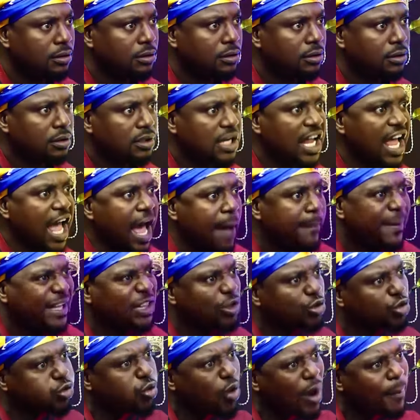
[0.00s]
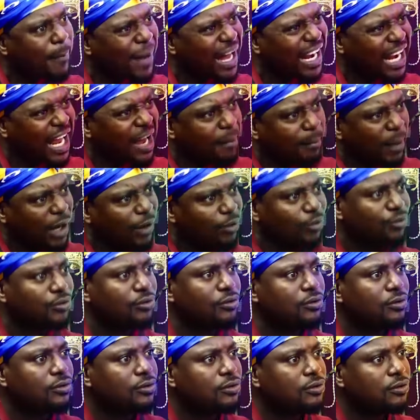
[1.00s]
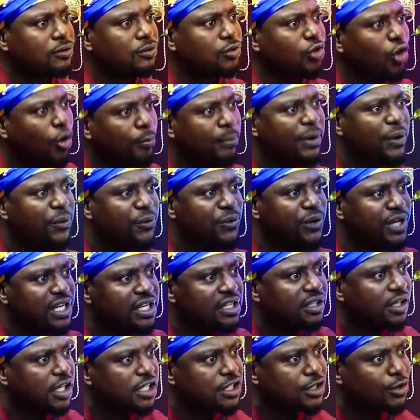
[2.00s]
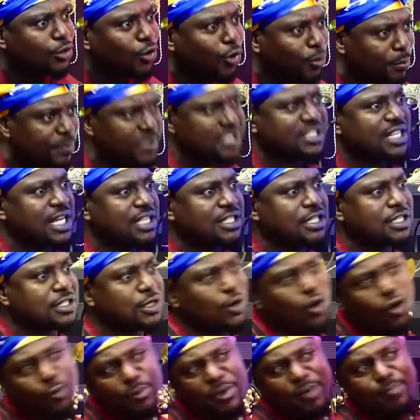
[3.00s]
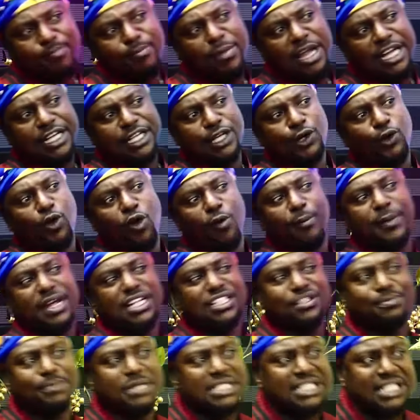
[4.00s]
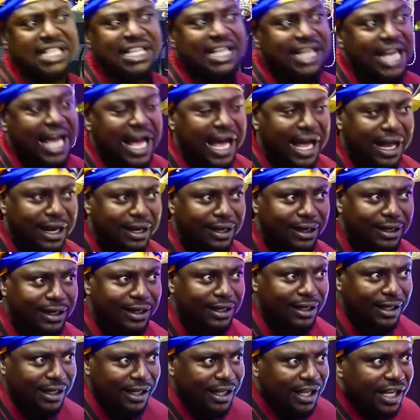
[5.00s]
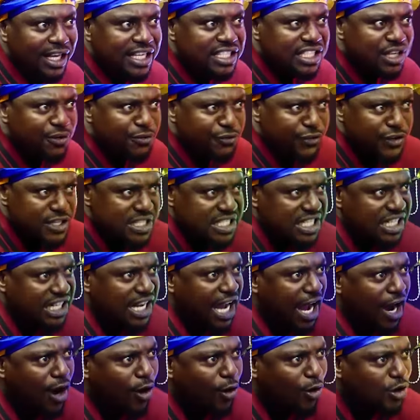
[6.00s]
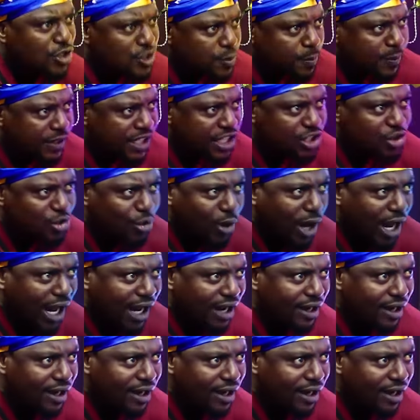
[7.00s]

na abe to aba na mano no be wini enti obi start say obi make comment be say ya is it physical or spiritual